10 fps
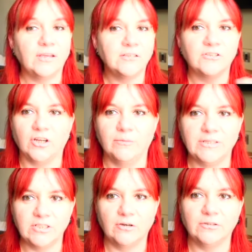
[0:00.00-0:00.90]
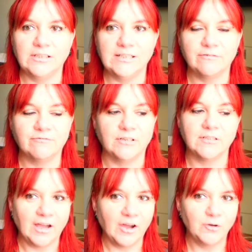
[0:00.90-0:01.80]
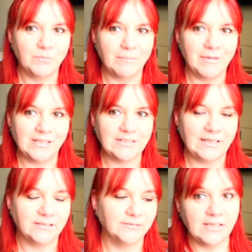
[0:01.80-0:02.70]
is going to be totally different. I hope that makes sense.